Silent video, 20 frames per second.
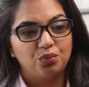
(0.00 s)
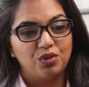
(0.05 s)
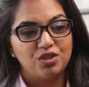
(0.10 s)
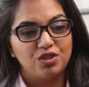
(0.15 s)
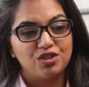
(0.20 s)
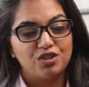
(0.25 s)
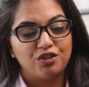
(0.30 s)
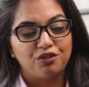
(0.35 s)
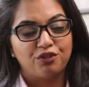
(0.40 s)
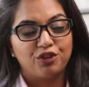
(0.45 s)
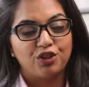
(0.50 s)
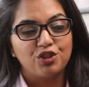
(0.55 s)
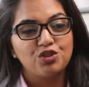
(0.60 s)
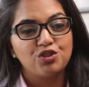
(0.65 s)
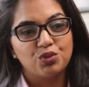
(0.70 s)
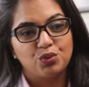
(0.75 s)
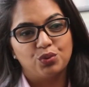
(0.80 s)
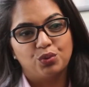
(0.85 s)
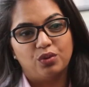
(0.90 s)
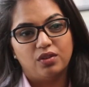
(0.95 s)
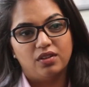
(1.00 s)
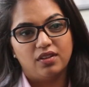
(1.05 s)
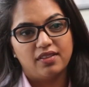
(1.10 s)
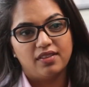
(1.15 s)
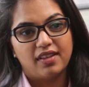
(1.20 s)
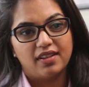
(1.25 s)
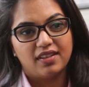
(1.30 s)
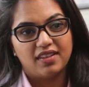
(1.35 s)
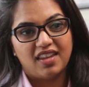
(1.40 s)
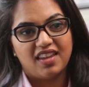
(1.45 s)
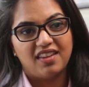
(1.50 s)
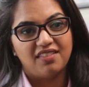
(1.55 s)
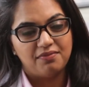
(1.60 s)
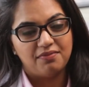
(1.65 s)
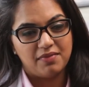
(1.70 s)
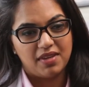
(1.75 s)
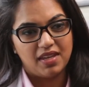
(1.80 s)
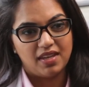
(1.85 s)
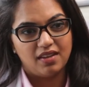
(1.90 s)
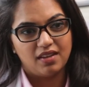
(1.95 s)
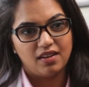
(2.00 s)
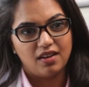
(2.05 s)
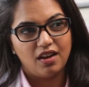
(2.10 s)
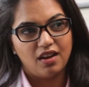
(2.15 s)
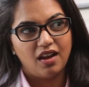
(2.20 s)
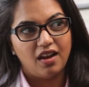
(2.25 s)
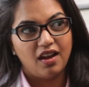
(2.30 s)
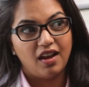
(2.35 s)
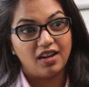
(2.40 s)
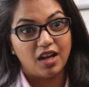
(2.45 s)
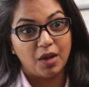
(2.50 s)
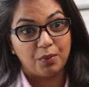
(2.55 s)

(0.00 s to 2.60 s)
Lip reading: was the first school that gave me an